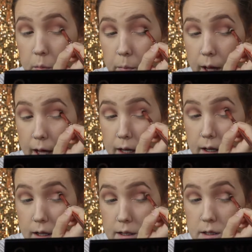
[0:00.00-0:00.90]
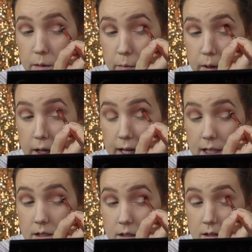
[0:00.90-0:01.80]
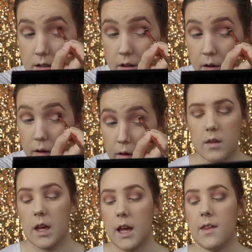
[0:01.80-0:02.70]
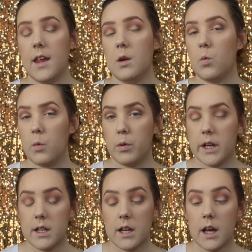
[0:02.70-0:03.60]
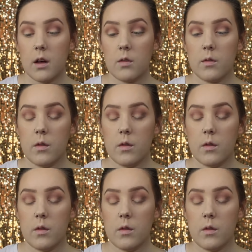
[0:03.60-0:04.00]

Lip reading: pat it into place, and then we'll blend it out.